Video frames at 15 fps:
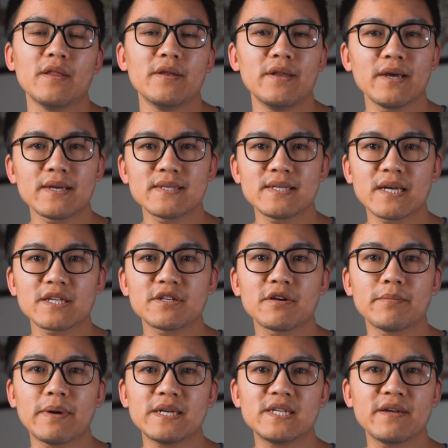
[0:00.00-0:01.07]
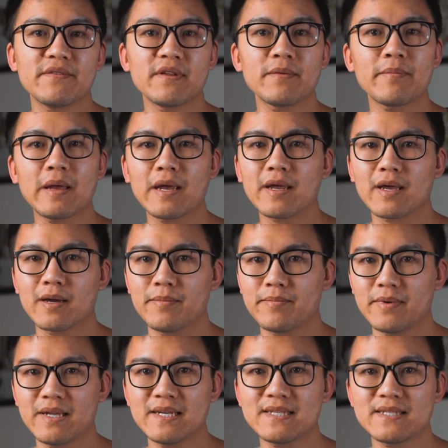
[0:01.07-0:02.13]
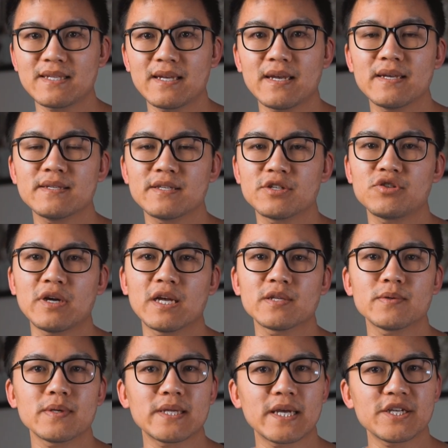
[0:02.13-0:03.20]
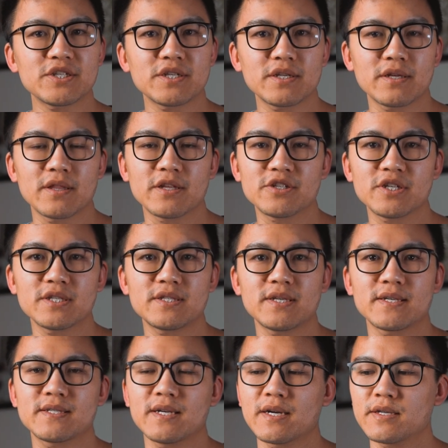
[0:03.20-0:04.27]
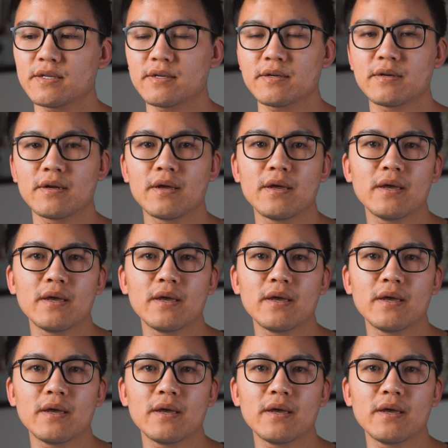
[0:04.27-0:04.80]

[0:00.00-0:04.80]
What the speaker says: The next sector of my dividend paying companies is the transportation and logistics sector.